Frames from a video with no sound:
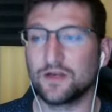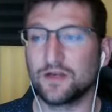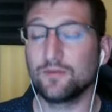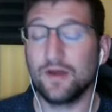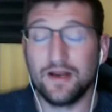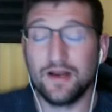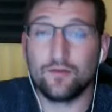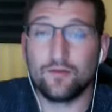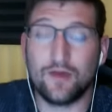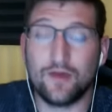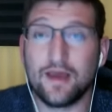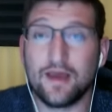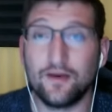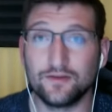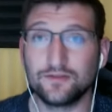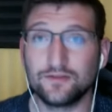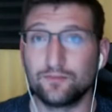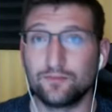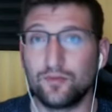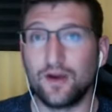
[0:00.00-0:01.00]
but anyway, I
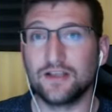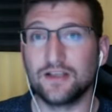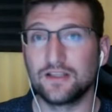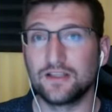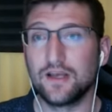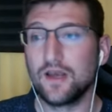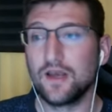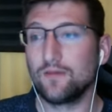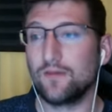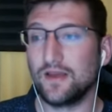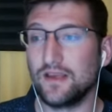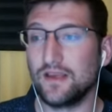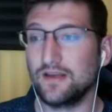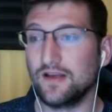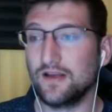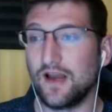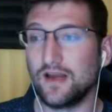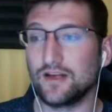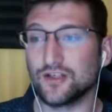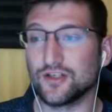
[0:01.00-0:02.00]
was impressed by Ian
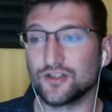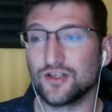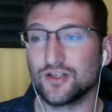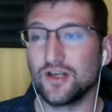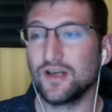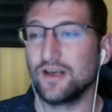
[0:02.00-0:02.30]
Heinisch.